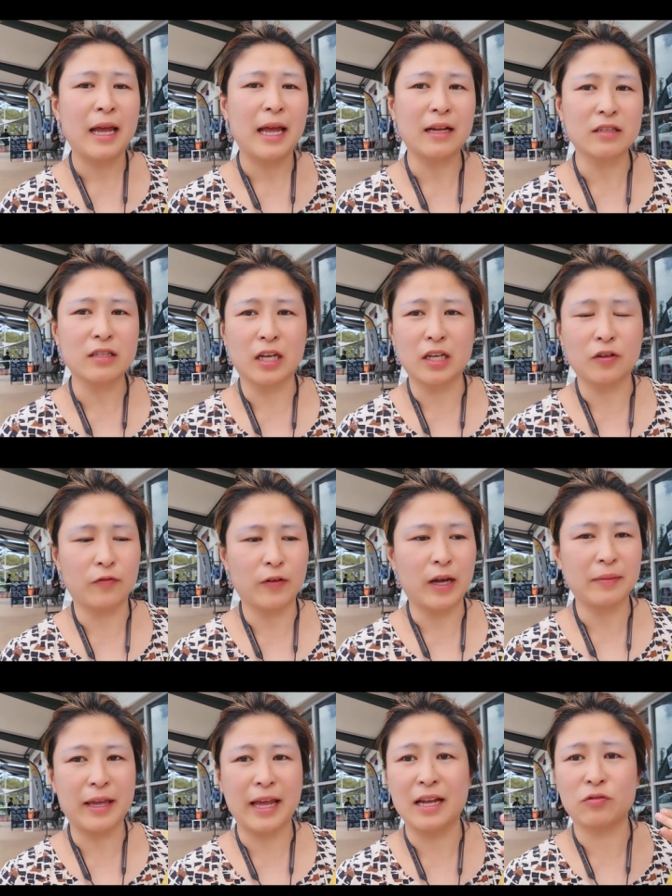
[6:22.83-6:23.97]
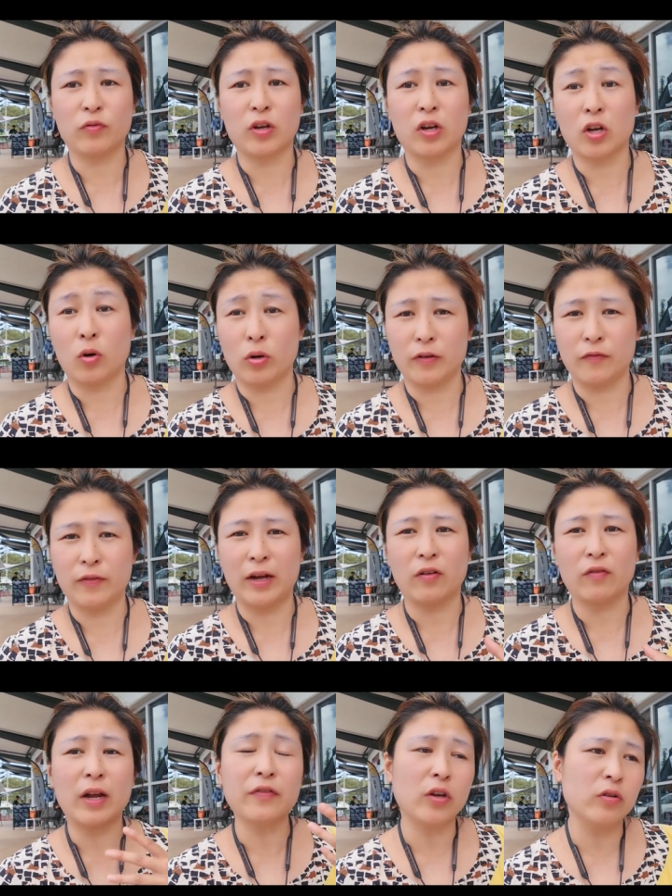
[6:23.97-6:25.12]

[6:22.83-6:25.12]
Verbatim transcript: outside of uh, Cairns we've got Gordon right?